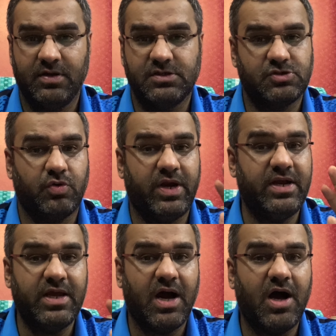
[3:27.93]
So
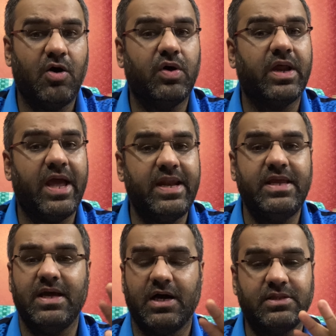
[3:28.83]
India or
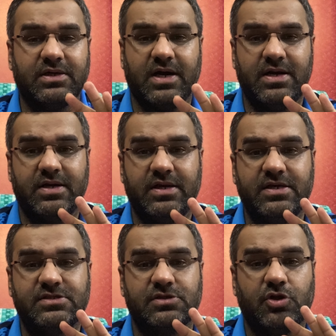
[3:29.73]
any other country
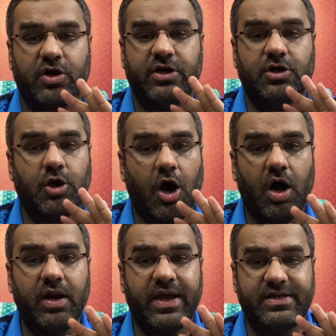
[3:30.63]
is not at
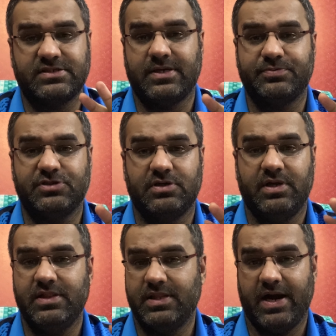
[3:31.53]
all exception
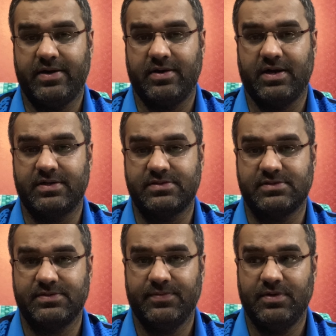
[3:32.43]
in that regards.
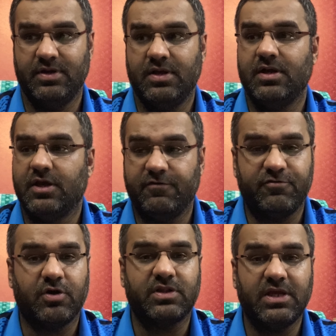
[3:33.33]
If
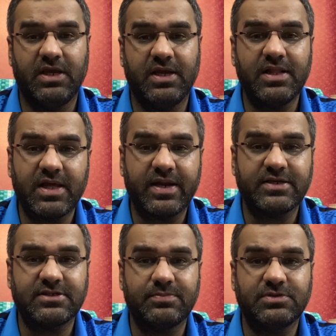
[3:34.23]
you are thinking they are
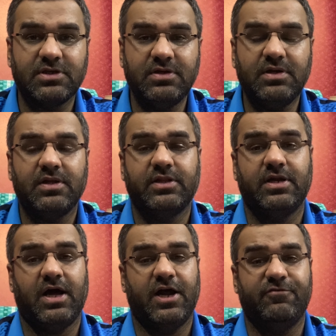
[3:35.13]
exception,
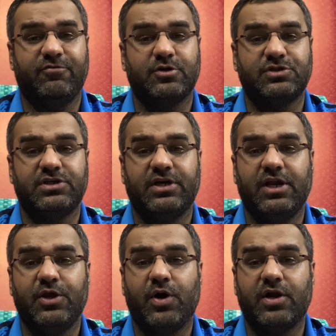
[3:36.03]
then unfortunately
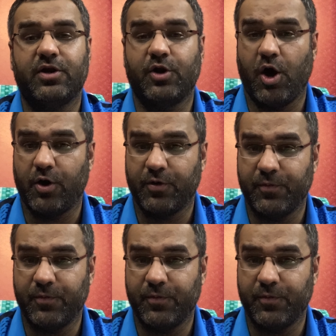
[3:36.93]
you are wrong.